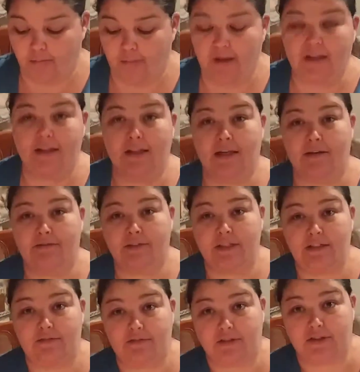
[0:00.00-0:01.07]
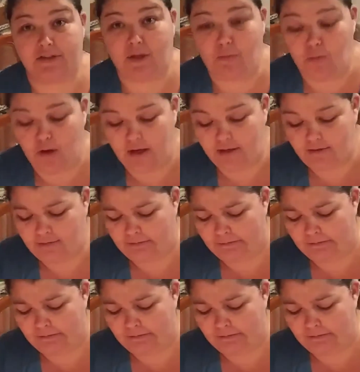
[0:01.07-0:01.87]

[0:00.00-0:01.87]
been lovely for someone.